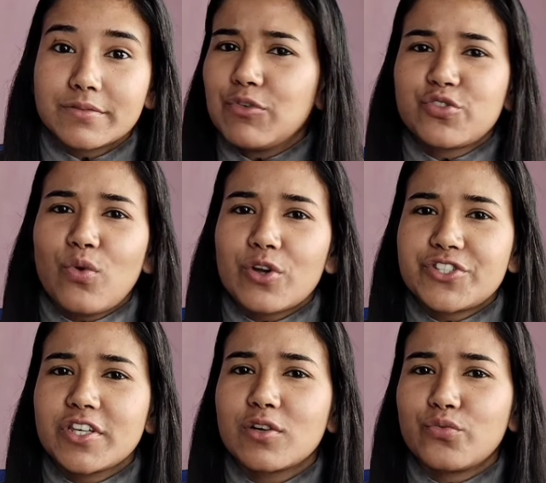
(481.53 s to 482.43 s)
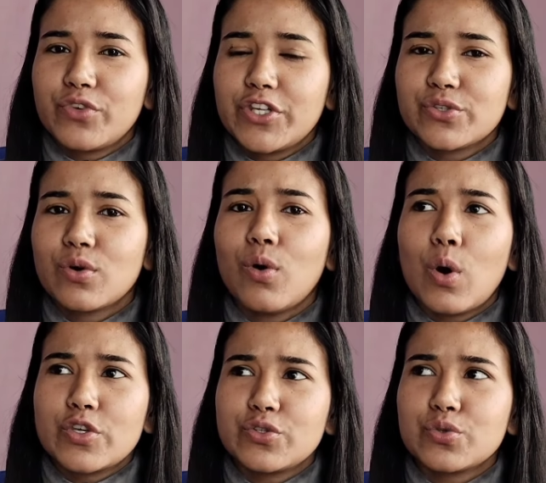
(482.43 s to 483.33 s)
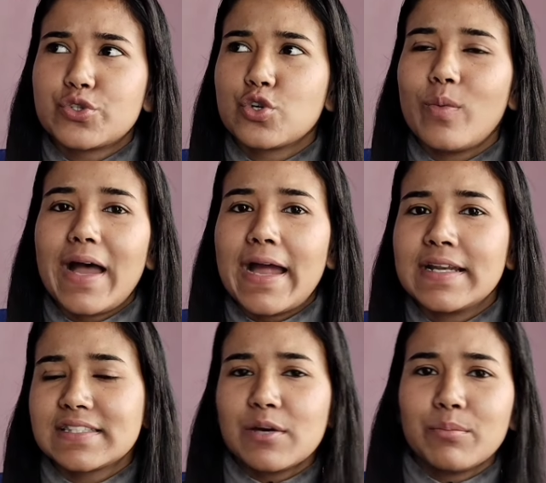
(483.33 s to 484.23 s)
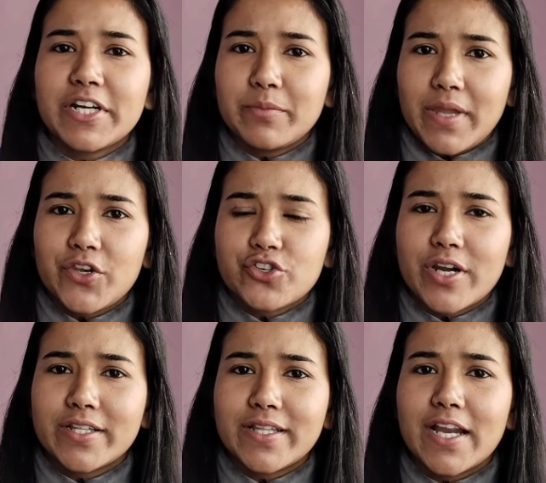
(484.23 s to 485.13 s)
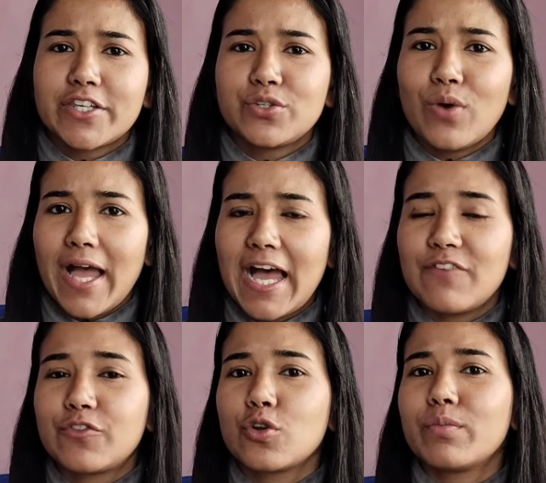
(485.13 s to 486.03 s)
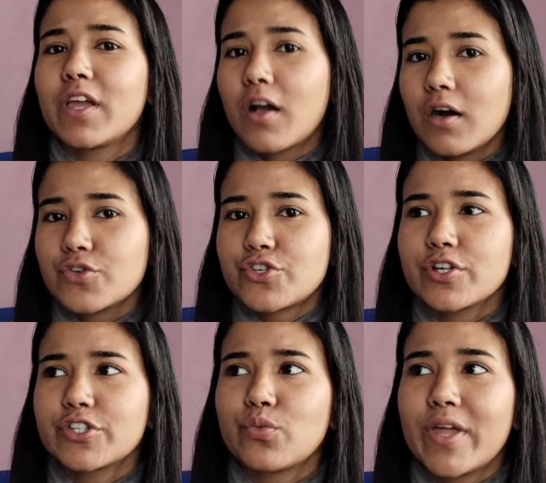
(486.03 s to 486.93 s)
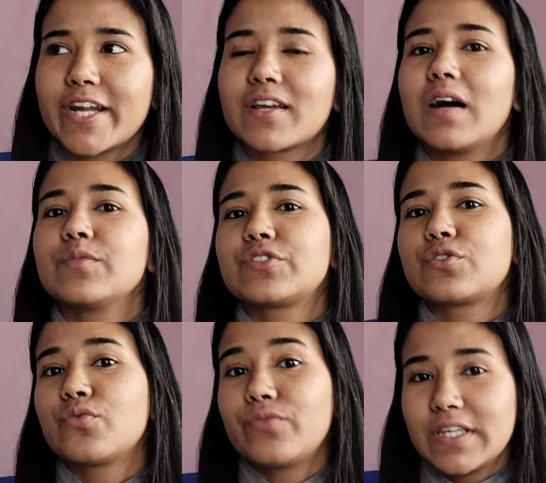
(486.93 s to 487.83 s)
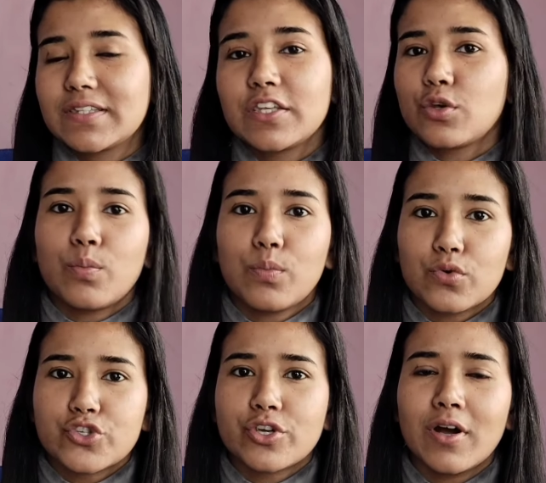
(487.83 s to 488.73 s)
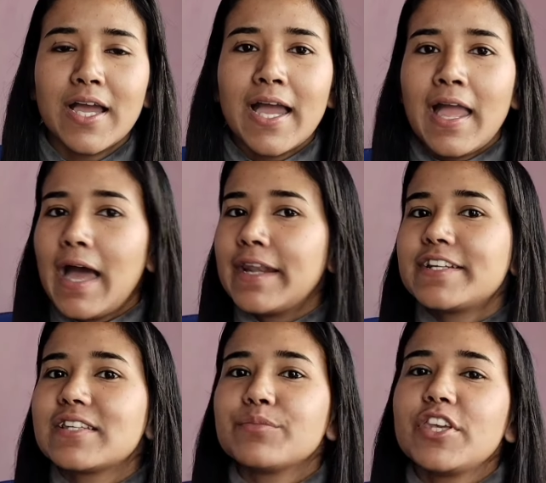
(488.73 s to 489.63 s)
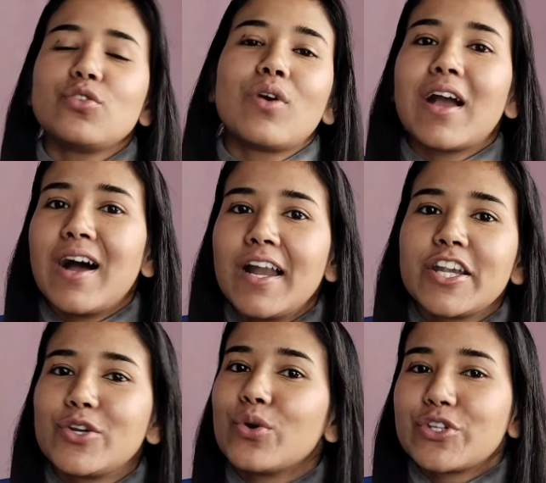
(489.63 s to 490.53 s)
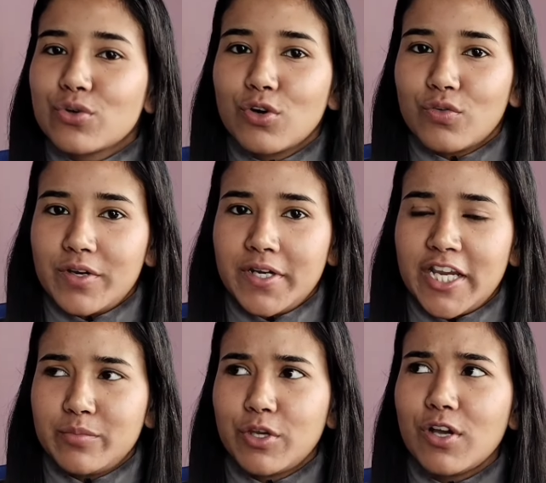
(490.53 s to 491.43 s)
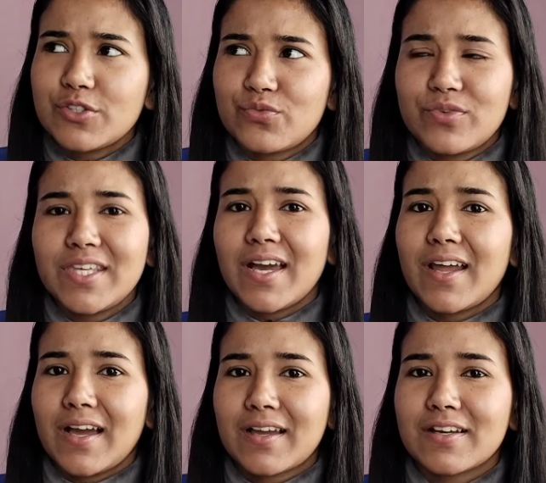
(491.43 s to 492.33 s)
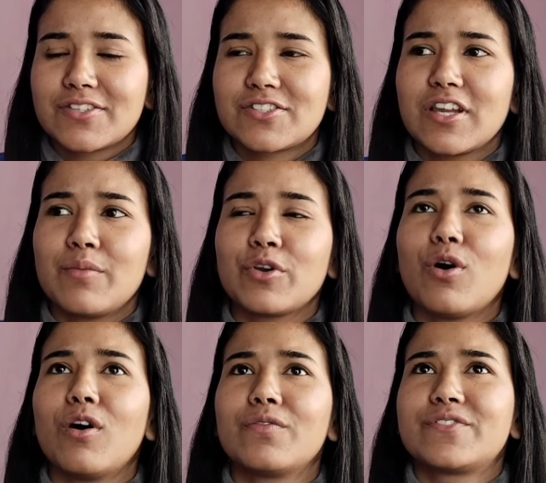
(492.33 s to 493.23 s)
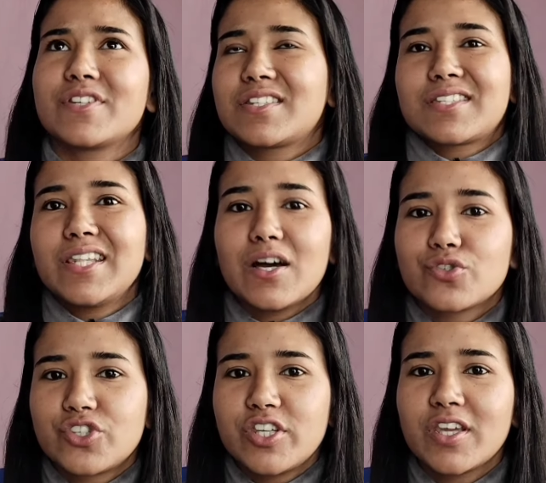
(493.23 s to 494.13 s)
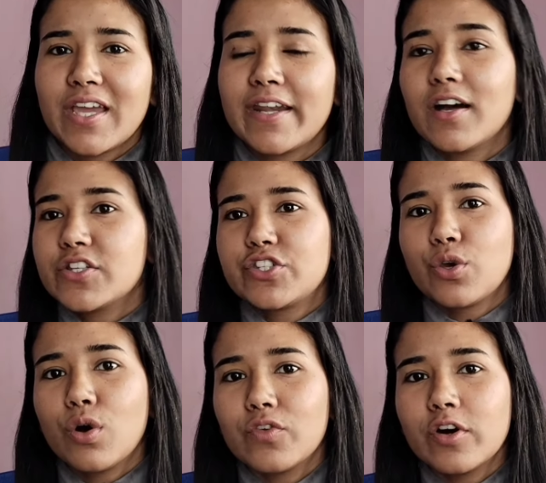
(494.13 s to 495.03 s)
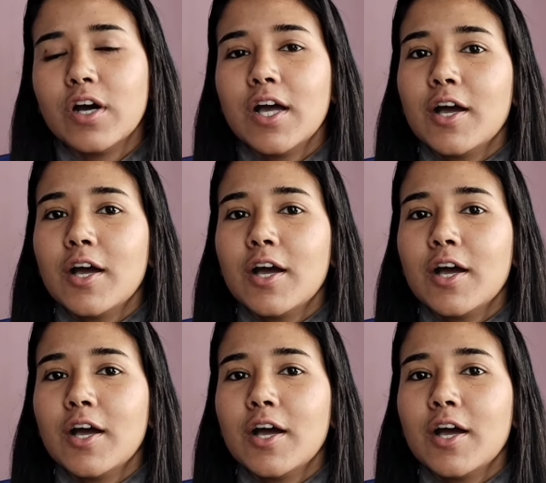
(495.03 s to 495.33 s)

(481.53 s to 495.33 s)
I was watching a video on YouTube and somebody mentioned that you have to be cautious when it comes to fixing your posture. And it's something you can't do it overnight because we are accustomed of just slouching and hunching over.